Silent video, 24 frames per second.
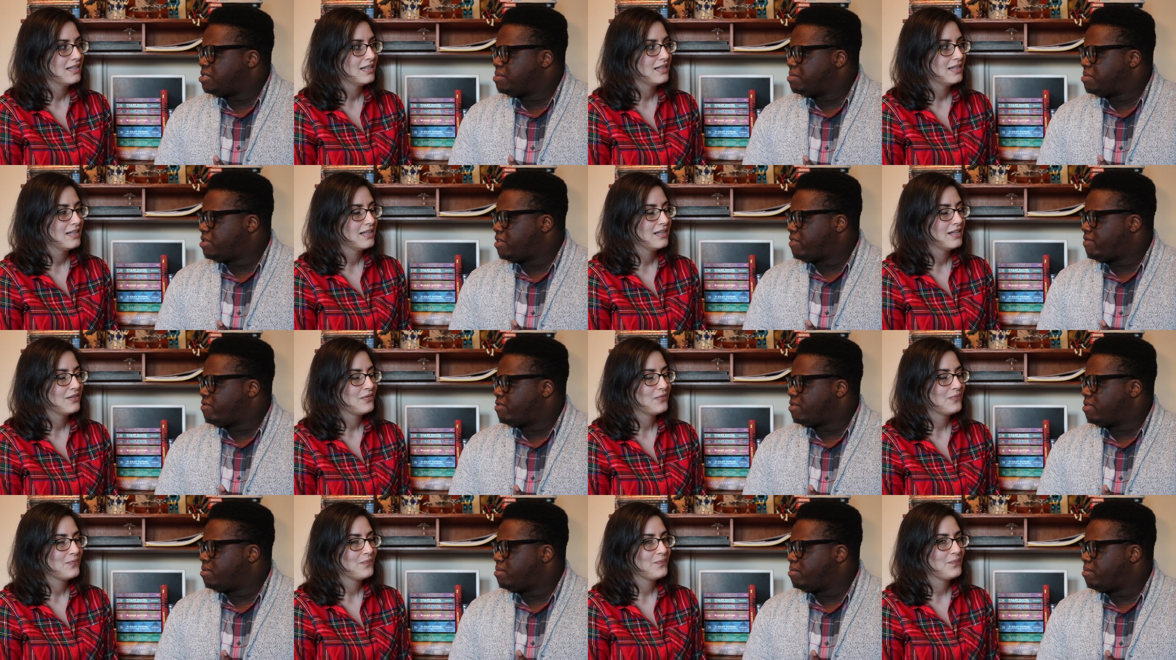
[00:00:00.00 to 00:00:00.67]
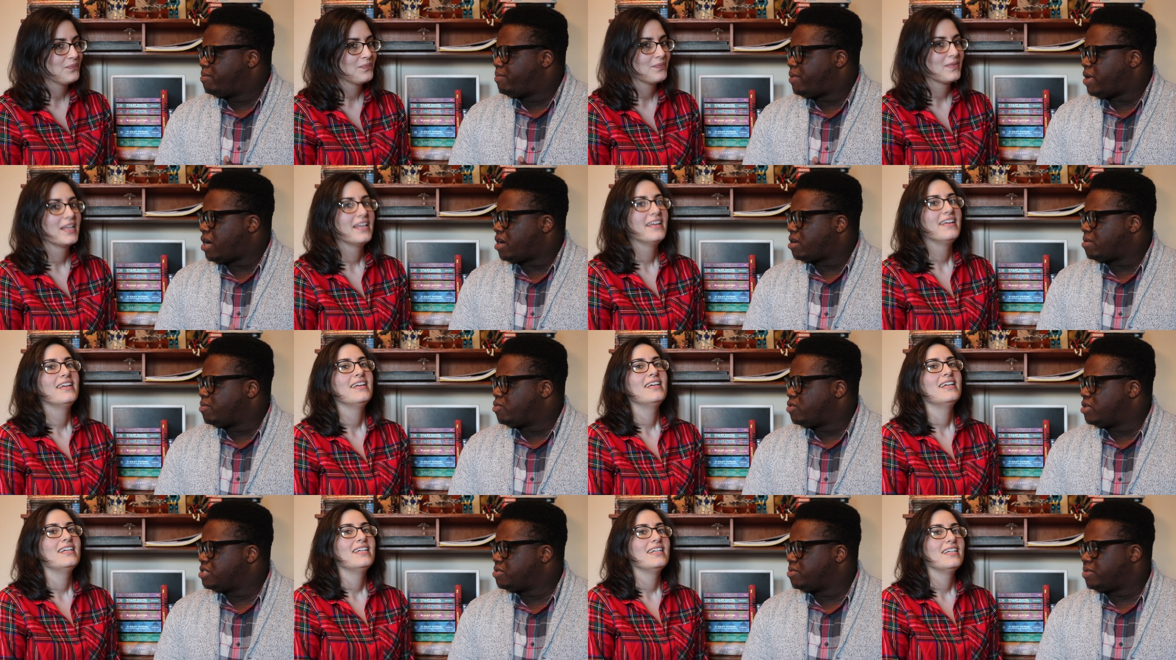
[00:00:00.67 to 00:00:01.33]
Speaker 1: some stuff from
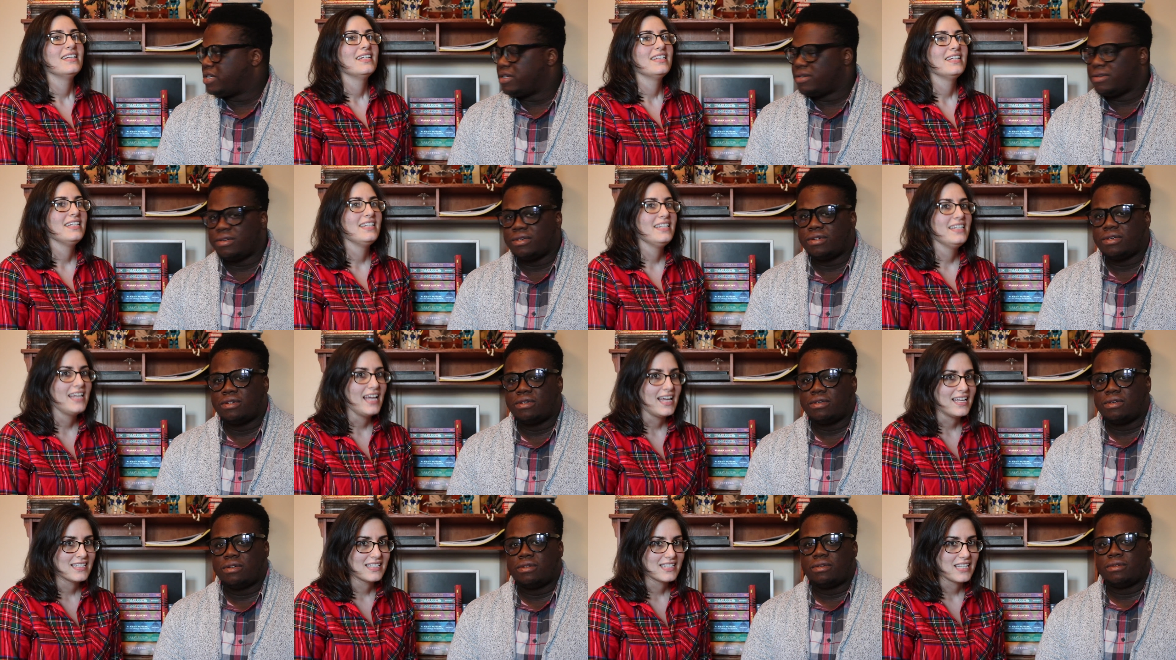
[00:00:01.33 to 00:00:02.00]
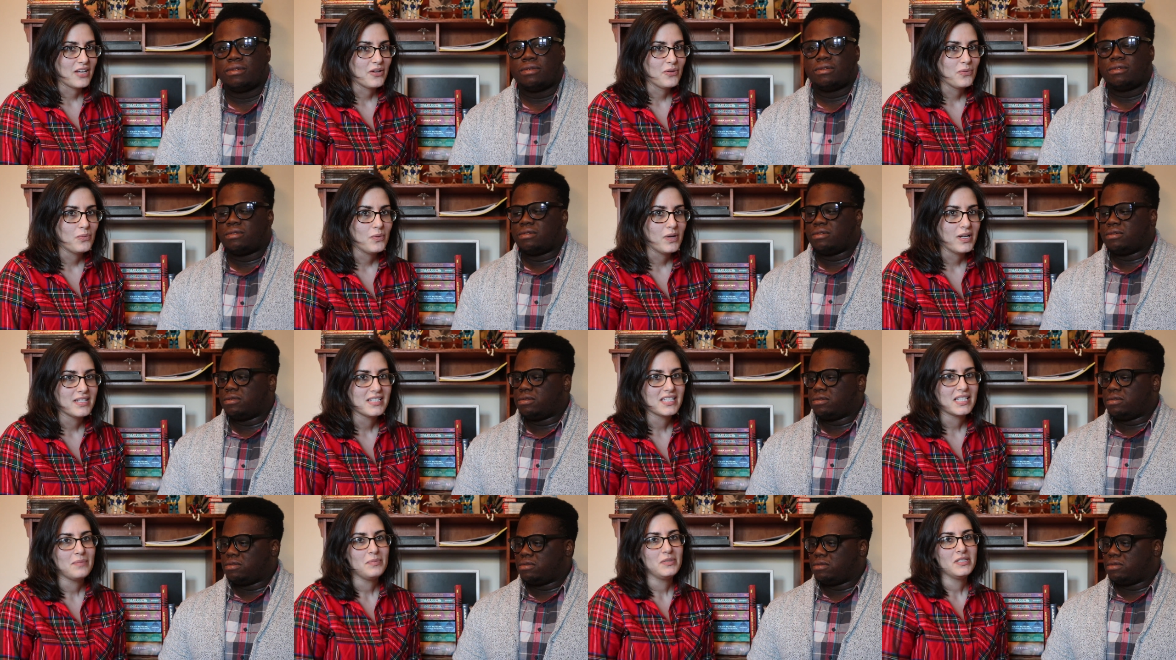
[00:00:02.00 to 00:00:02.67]
Pottermore as well?
Speaker 2: Yes, I
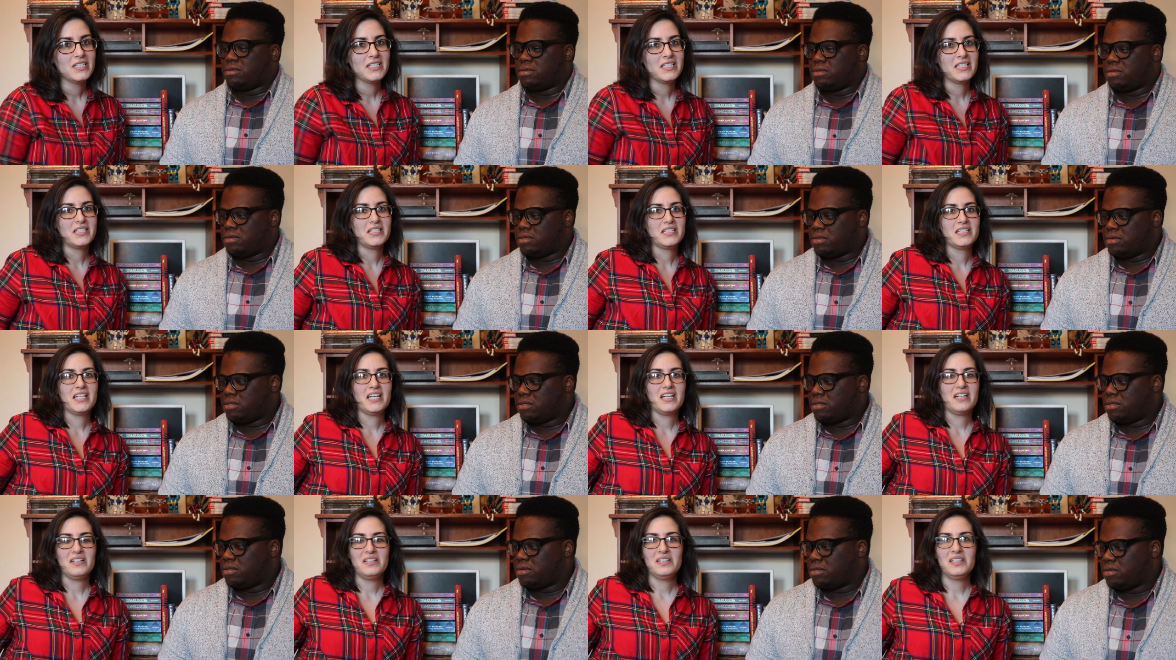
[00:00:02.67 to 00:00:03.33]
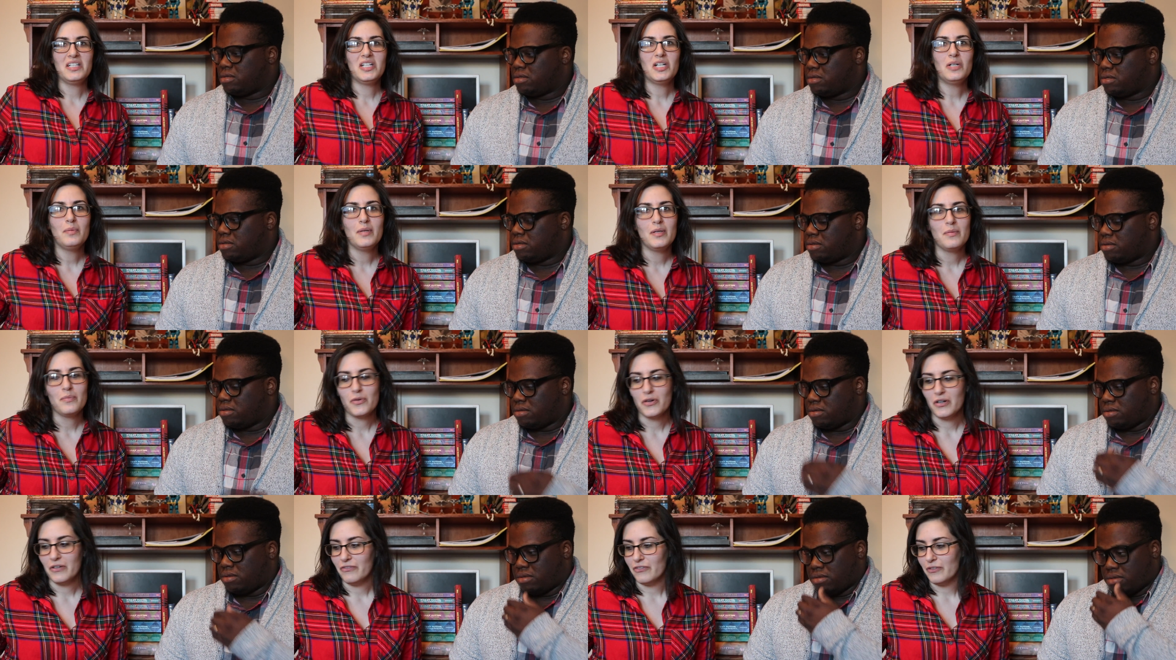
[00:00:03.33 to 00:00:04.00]
was able to get a little
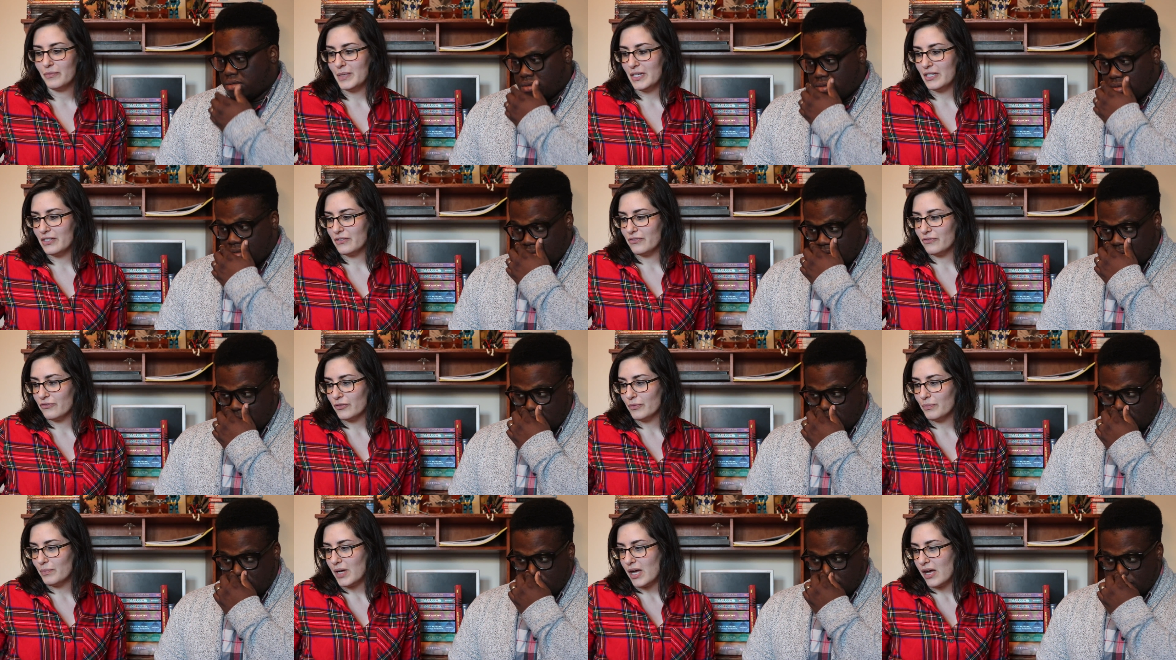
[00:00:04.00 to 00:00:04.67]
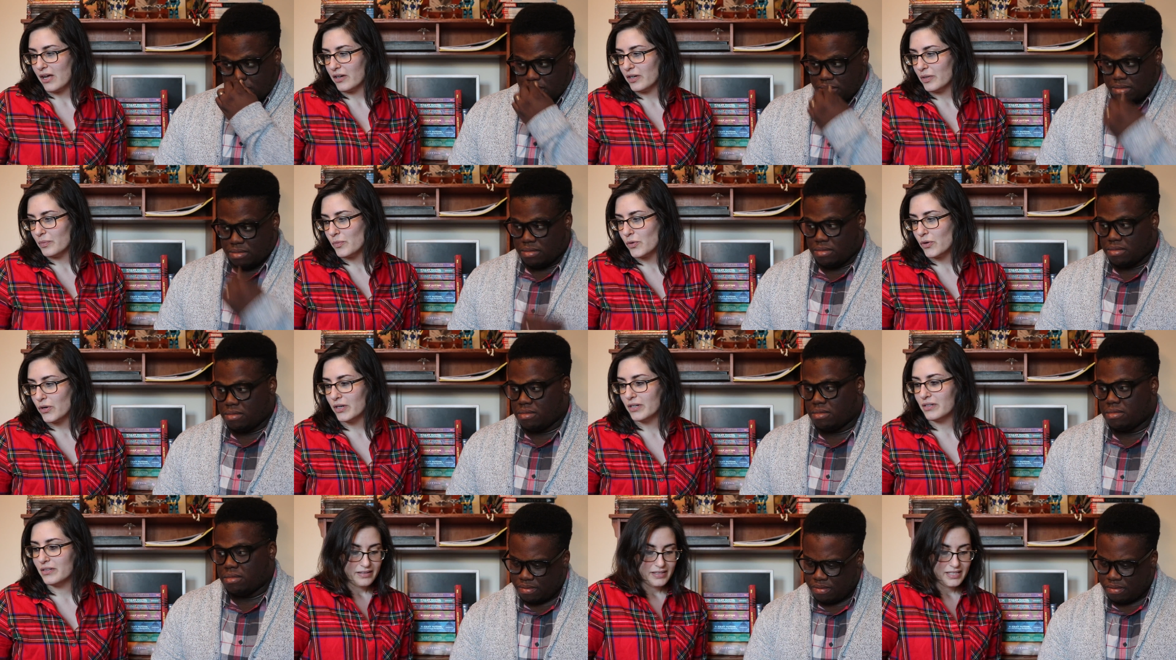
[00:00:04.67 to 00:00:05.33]
bit more information from
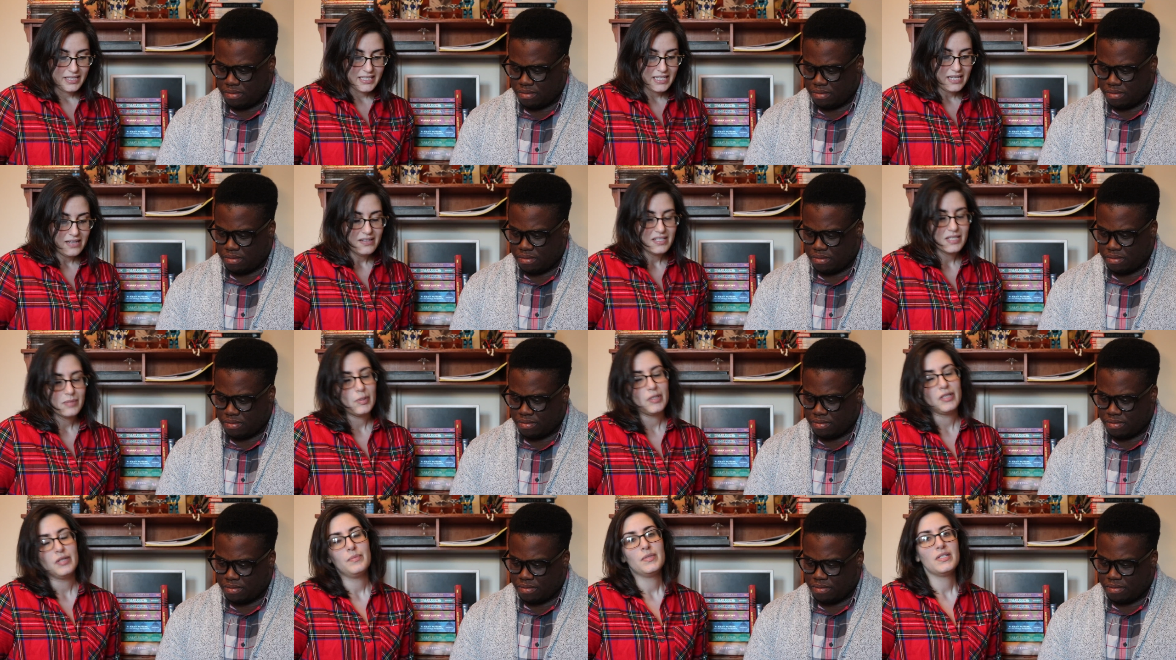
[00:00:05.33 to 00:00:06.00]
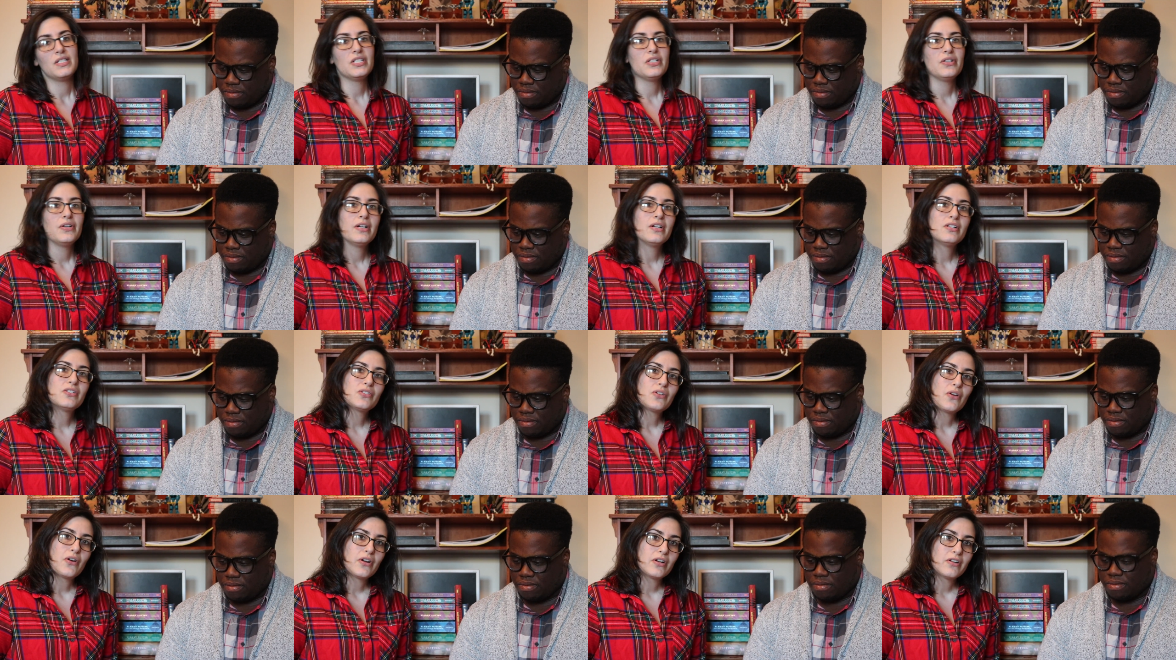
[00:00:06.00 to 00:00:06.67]
Pottermore. They tell us about the
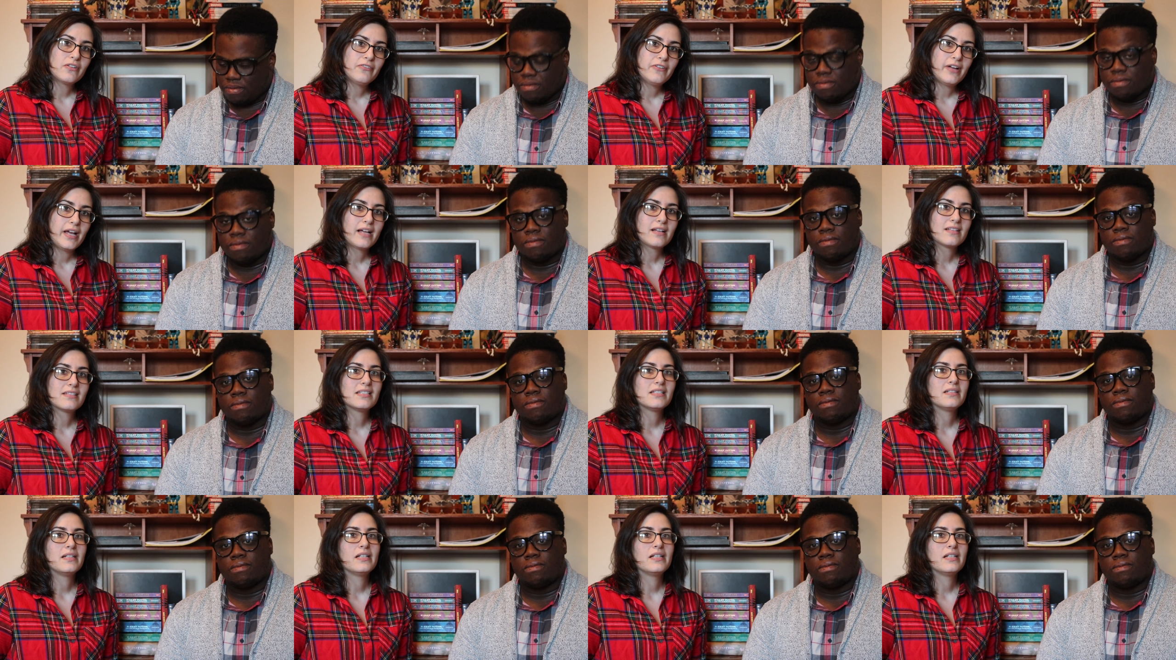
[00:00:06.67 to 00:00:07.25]
mysterious artifacts, the